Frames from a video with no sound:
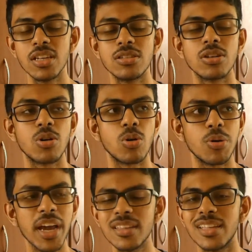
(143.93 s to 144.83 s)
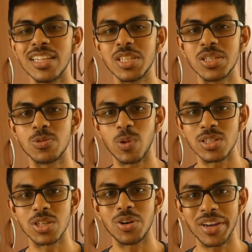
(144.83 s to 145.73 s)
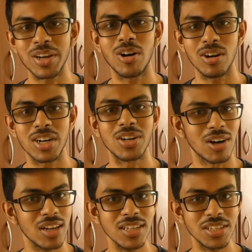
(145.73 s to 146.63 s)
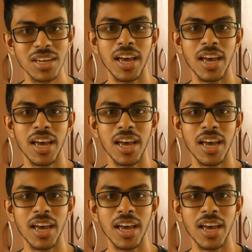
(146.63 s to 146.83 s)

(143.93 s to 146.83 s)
So yeah, that's what's going on in college.